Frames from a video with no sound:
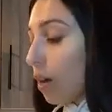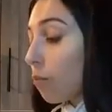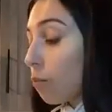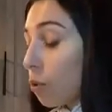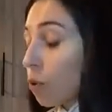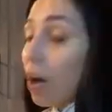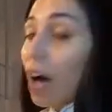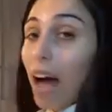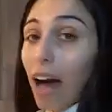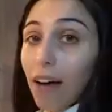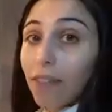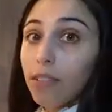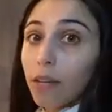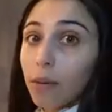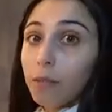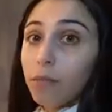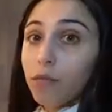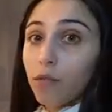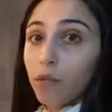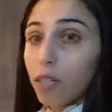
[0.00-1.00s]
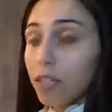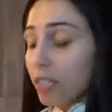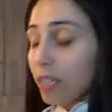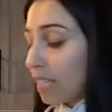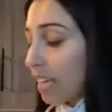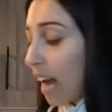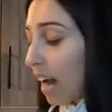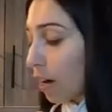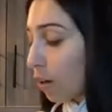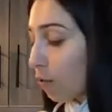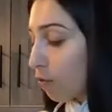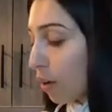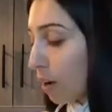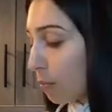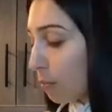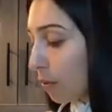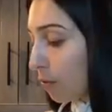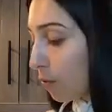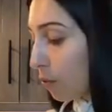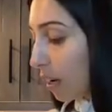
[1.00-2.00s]
well, have them for a snack
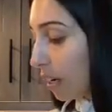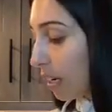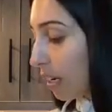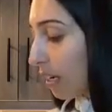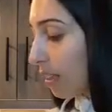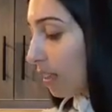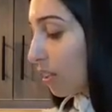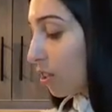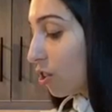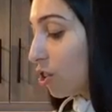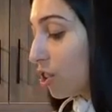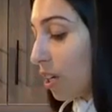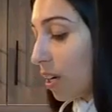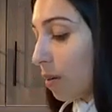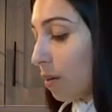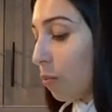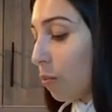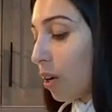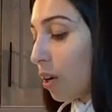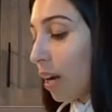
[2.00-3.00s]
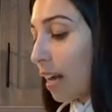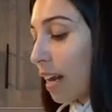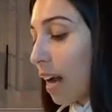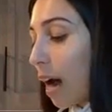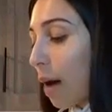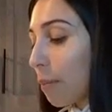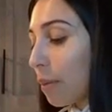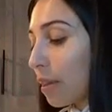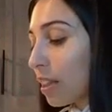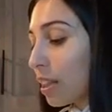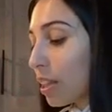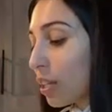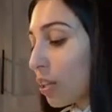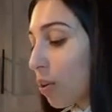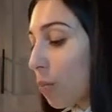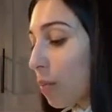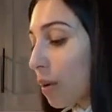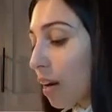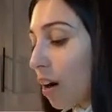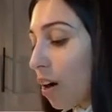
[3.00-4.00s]
right before I hit the gym when like I'm a
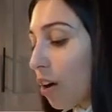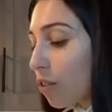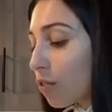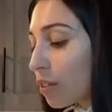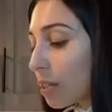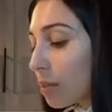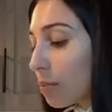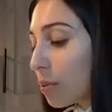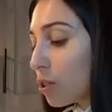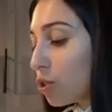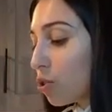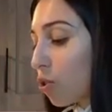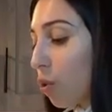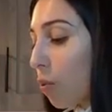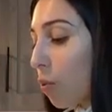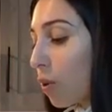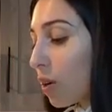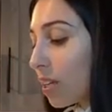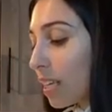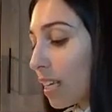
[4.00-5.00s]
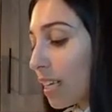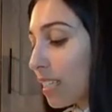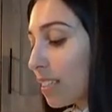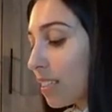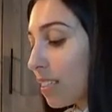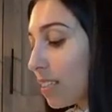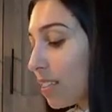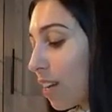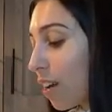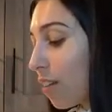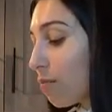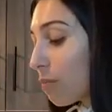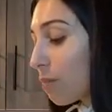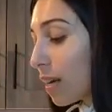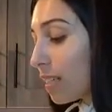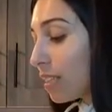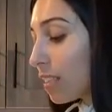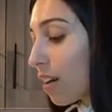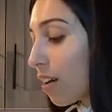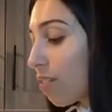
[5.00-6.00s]
little bit hungry but don't wanna like stuff
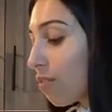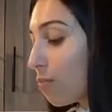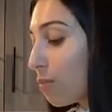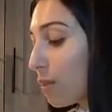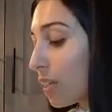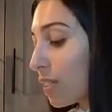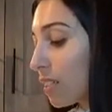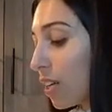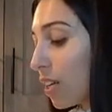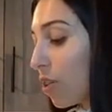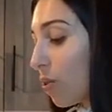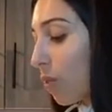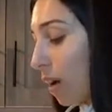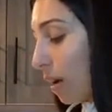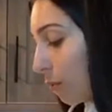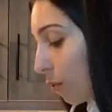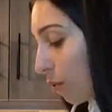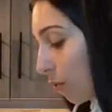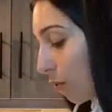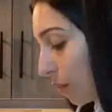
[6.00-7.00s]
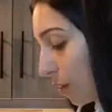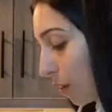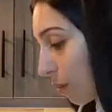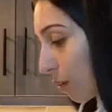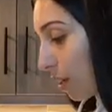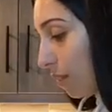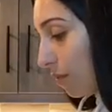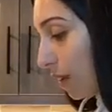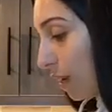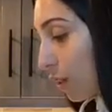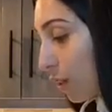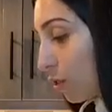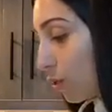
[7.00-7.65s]
myself because I know I will feel good if I